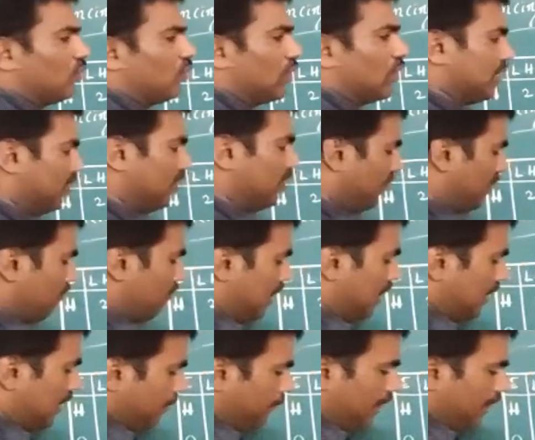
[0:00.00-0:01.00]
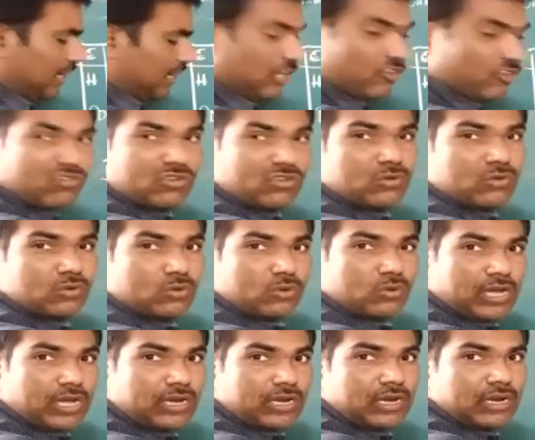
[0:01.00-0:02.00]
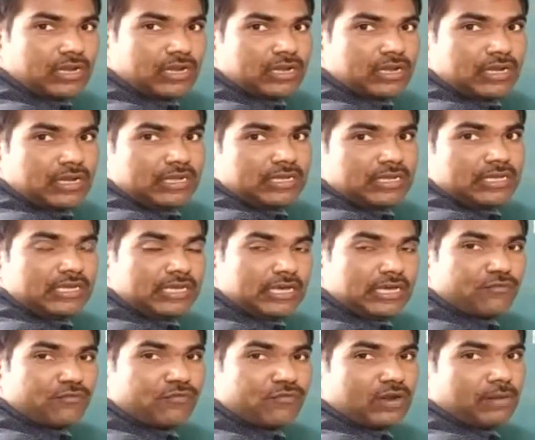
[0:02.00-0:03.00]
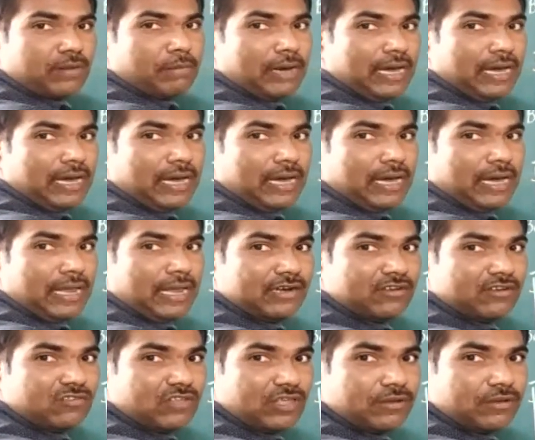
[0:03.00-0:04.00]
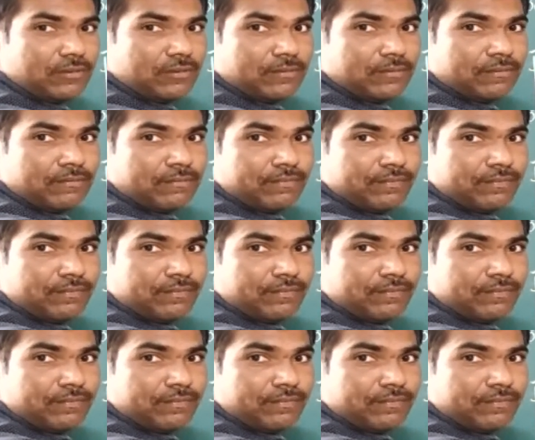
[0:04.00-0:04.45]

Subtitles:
Whatever multiplication you done here for a balancing.